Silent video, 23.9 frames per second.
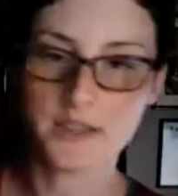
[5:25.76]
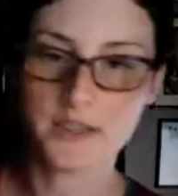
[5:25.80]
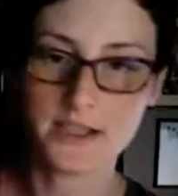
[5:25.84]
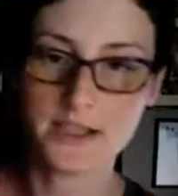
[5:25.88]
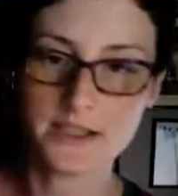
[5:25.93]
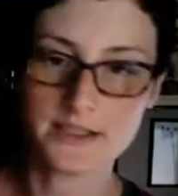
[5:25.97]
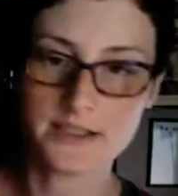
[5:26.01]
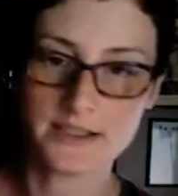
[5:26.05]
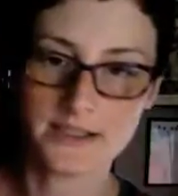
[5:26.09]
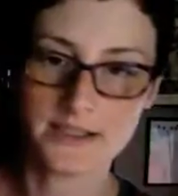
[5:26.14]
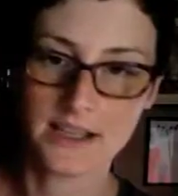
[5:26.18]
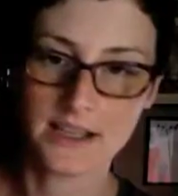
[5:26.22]
this
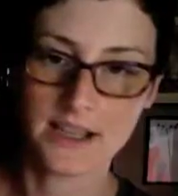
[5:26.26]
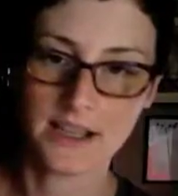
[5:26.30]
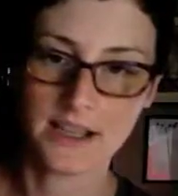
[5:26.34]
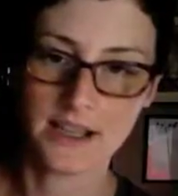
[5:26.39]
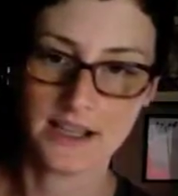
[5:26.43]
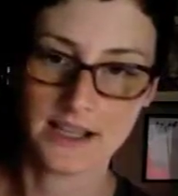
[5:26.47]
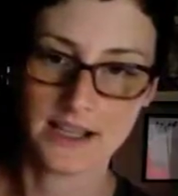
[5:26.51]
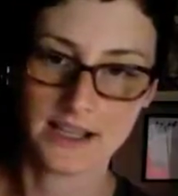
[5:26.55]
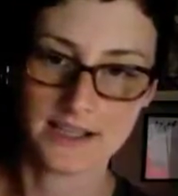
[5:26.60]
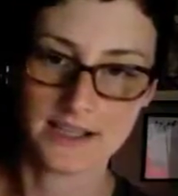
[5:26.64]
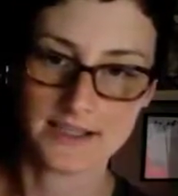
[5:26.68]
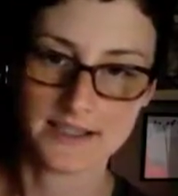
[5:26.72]

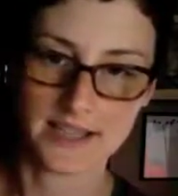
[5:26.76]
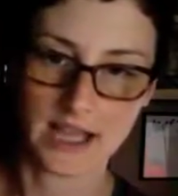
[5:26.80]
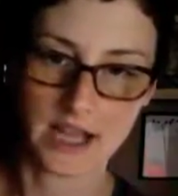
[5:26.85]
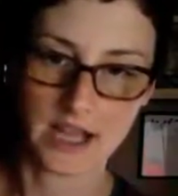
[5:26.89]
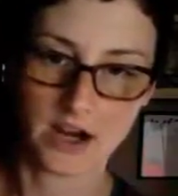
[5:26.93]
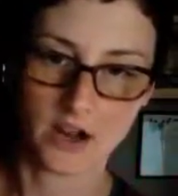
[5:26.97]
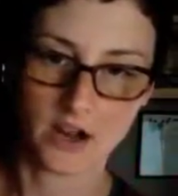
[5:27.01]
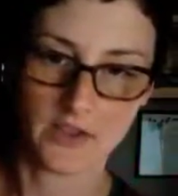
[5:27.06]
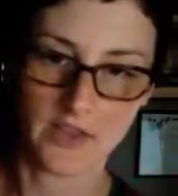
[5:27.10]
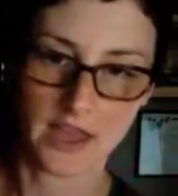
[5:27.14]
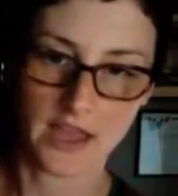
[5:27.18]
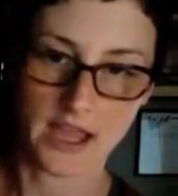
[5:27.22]
is
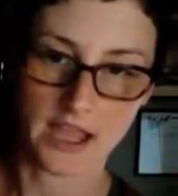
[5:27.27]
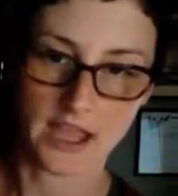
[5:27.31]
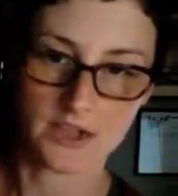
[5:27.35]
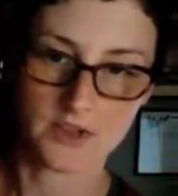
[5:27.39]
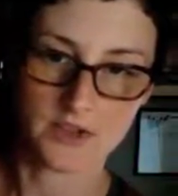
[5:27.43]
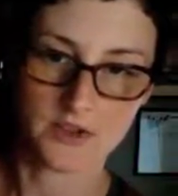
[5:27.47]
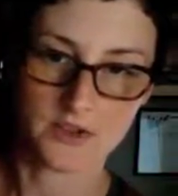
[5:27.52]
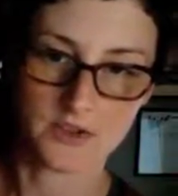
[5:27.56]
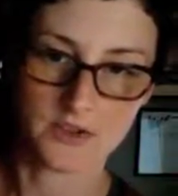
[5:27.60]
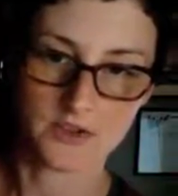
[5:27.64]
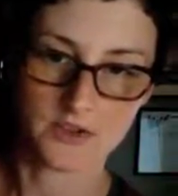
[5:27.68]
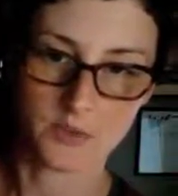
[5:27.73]
that on the edge
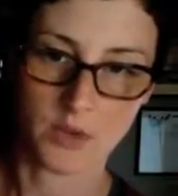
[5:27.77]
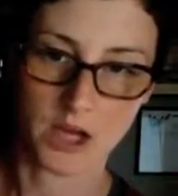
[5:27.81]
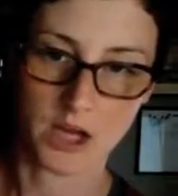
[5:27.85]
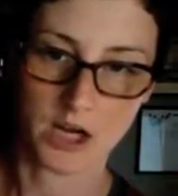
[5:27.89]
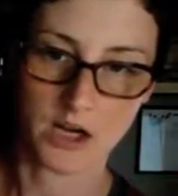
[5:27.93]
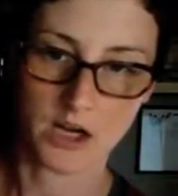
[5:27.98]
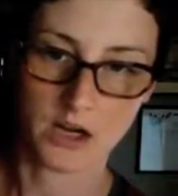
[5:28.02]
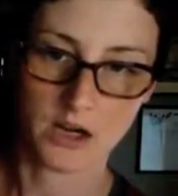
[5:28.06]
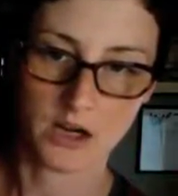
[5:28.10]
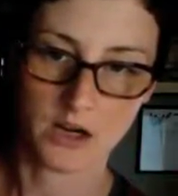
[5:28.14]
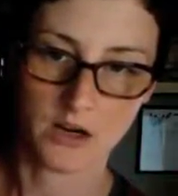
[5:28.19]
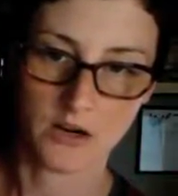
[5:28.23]
of the
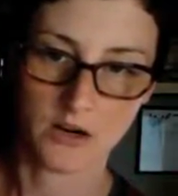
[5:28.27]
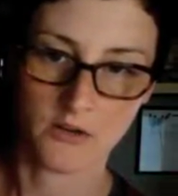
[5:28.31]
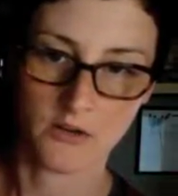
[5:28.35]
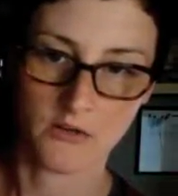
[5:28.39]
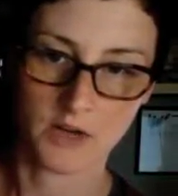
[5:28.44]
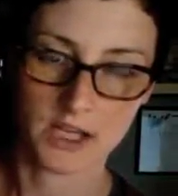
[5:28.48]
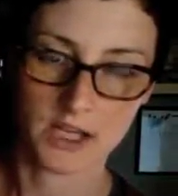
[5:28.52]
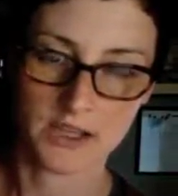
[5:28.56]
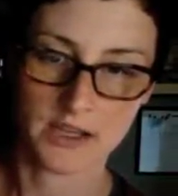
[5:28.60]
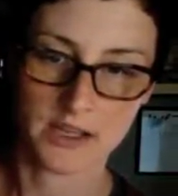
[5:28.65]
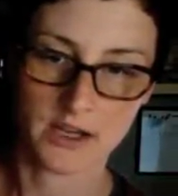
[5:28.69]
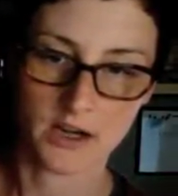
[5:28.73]
sweater
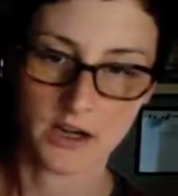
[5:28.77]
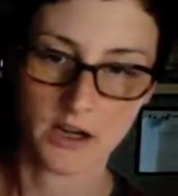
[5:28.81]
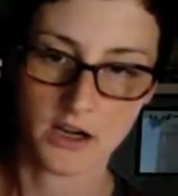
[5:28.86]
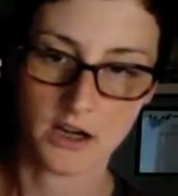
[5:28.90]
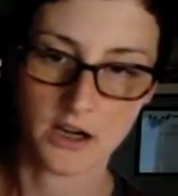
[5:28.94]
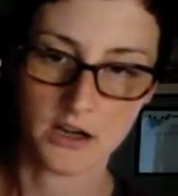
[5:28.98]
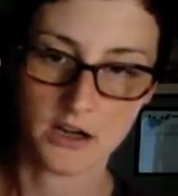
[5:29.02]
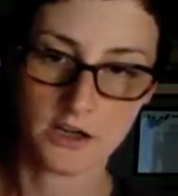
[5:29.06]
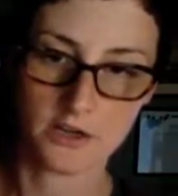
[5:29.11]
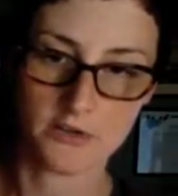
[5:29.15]
right there,